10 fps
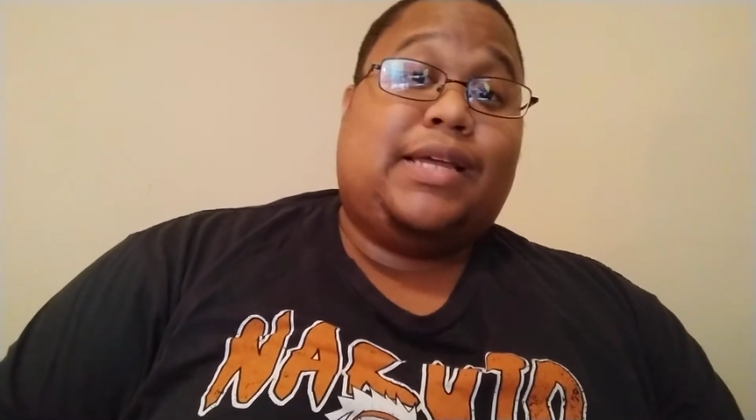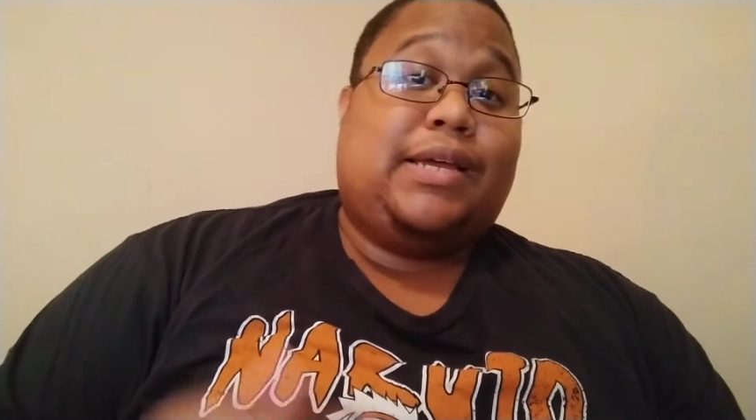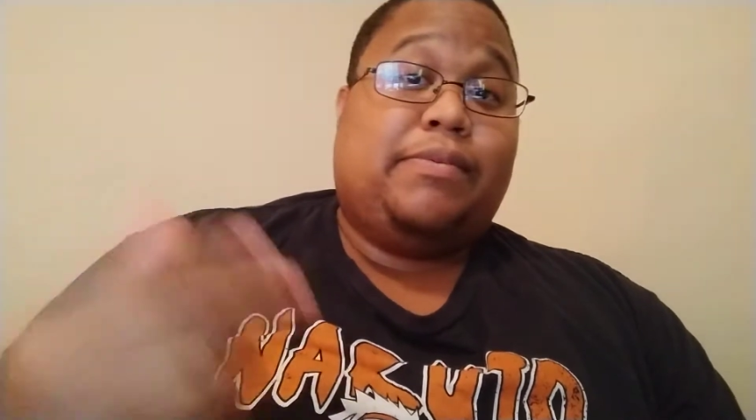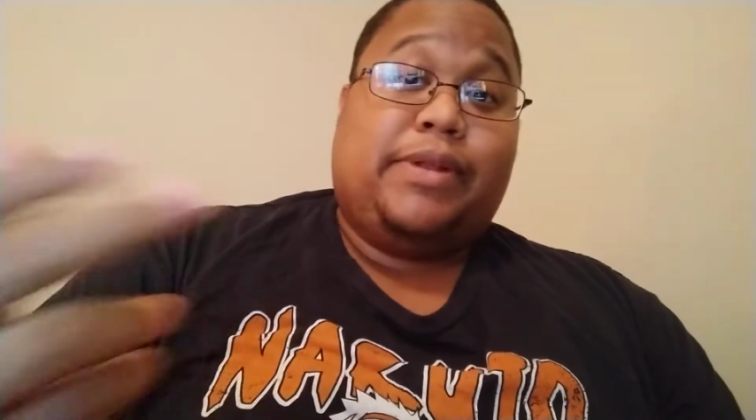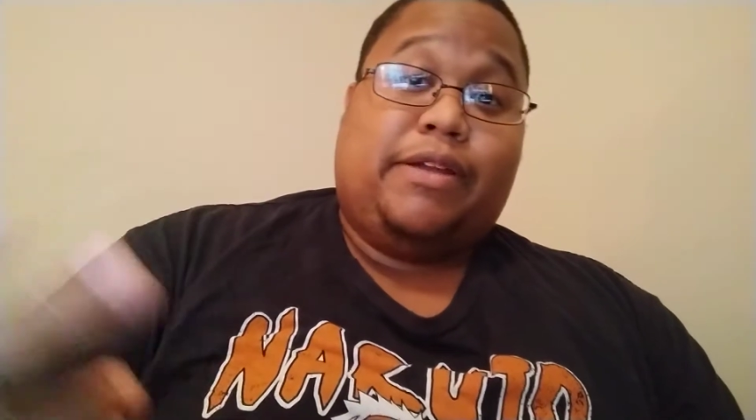
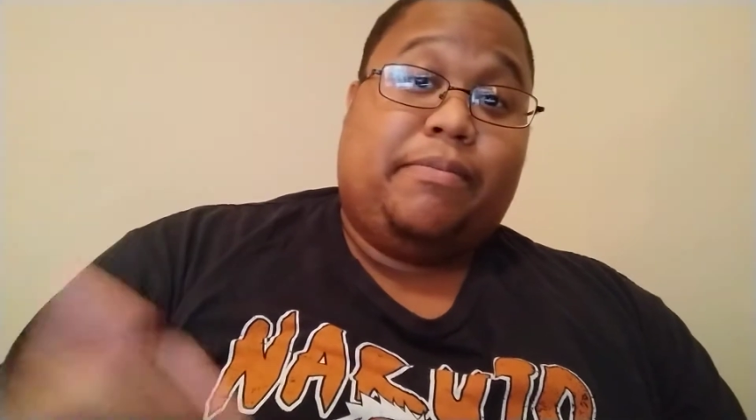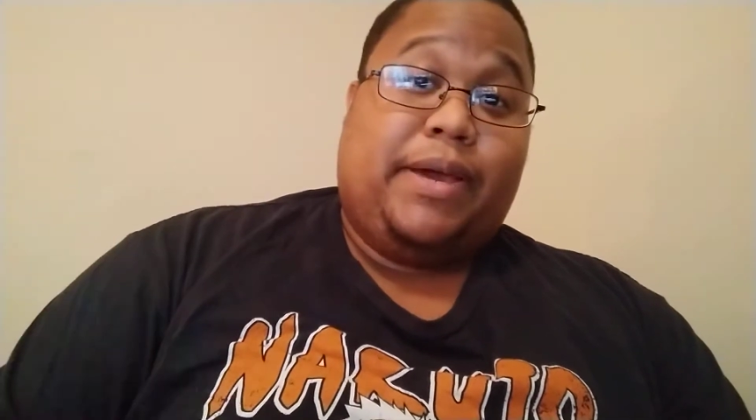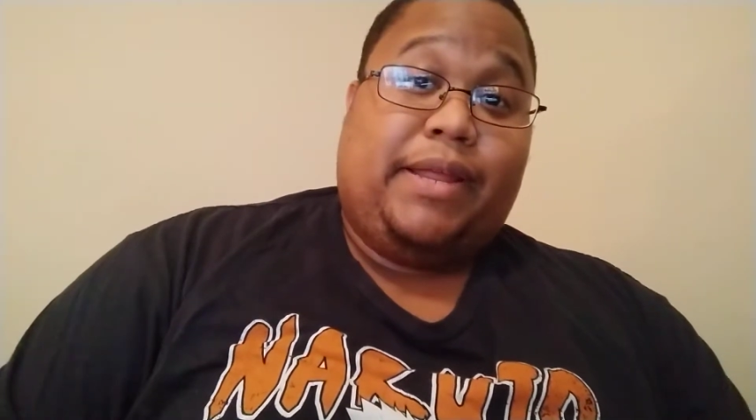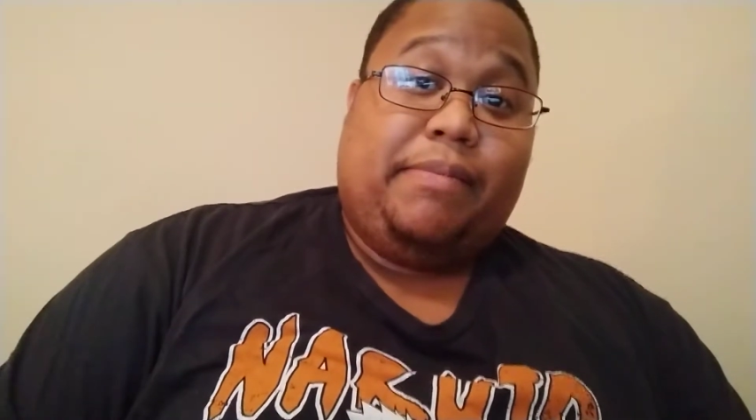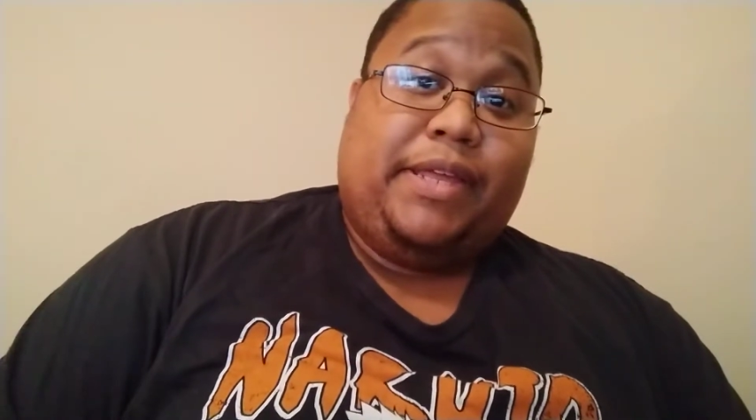time with
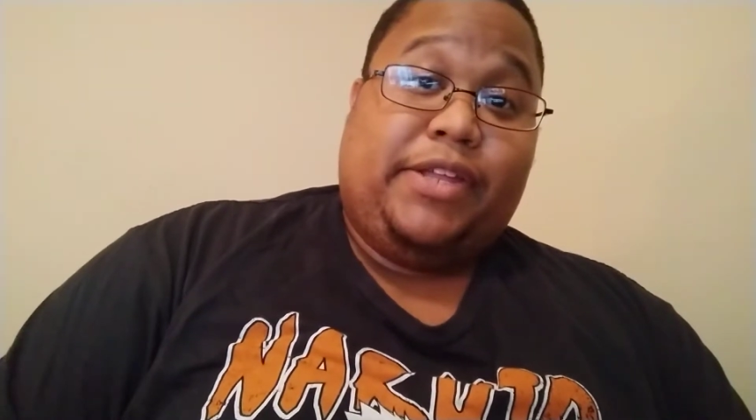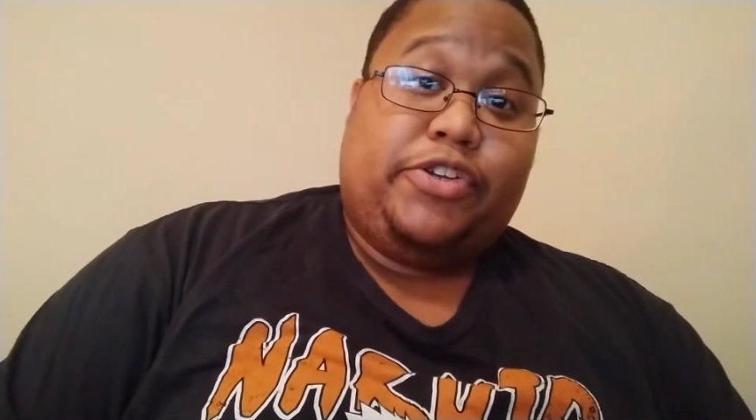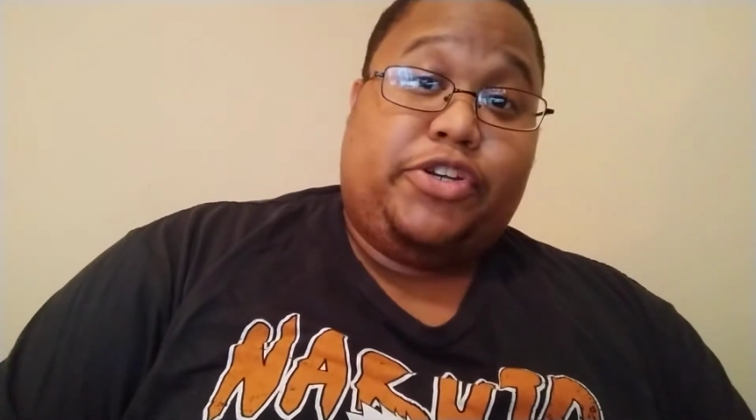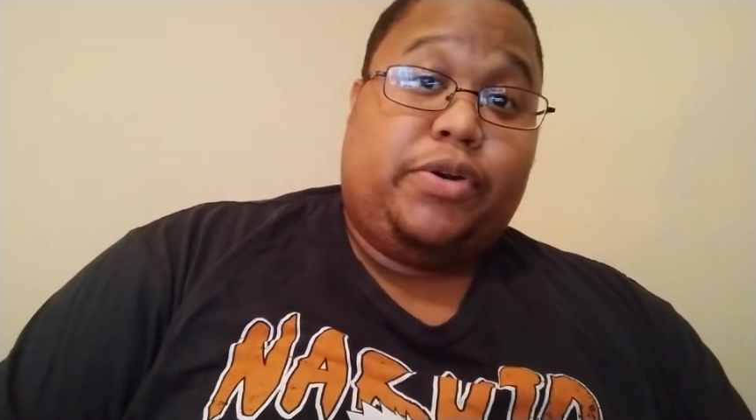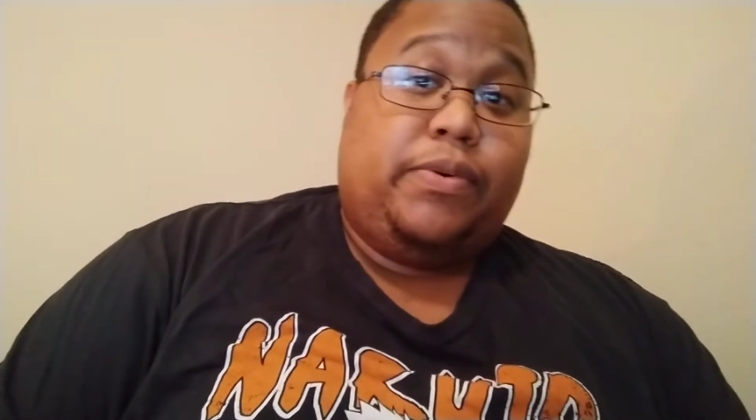everybody meeting
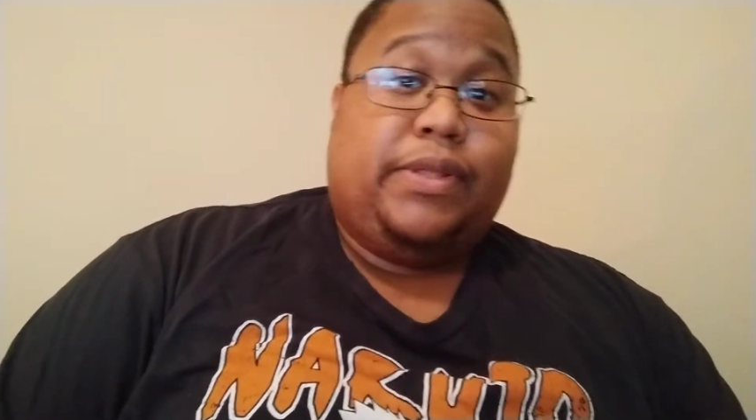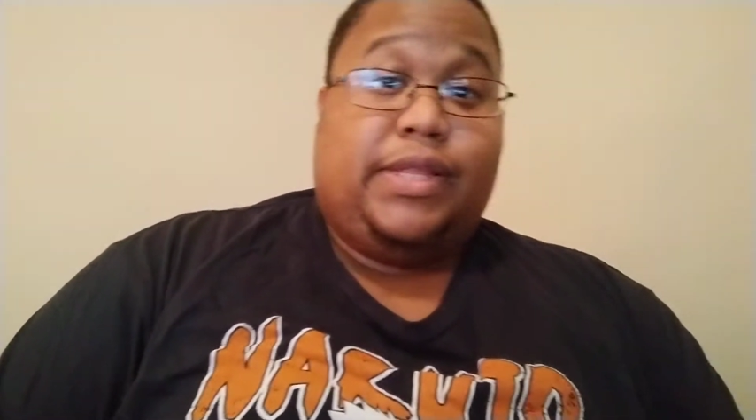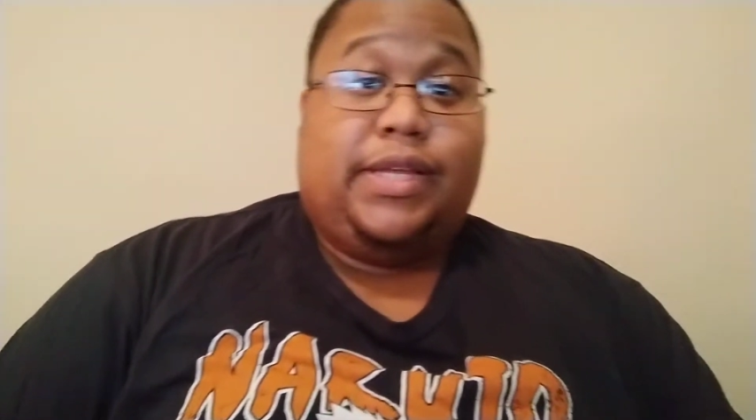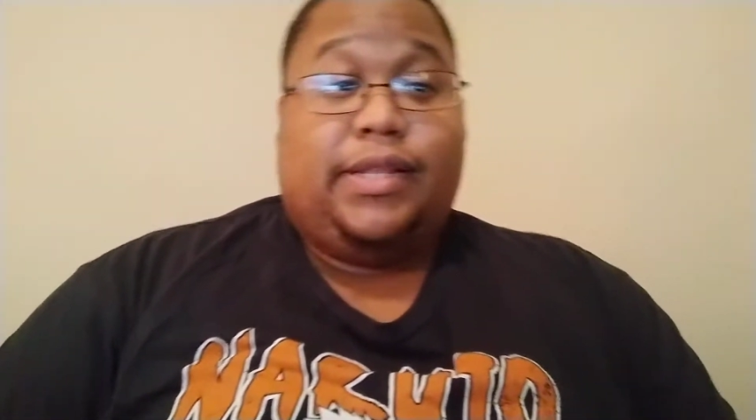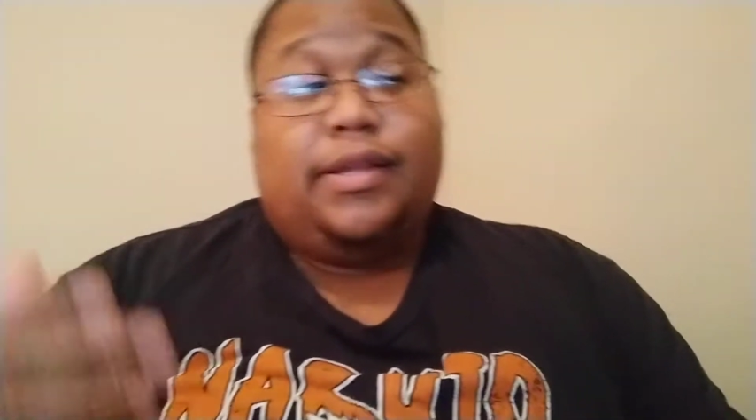Joe and
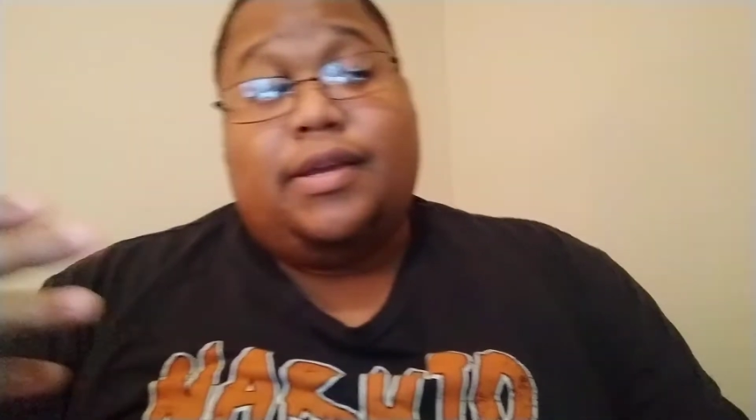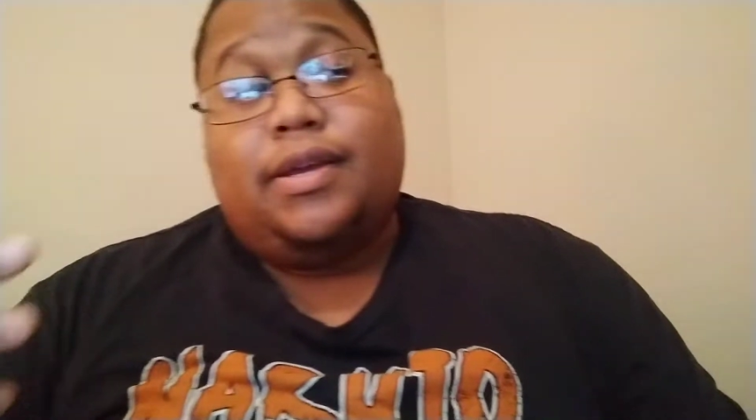then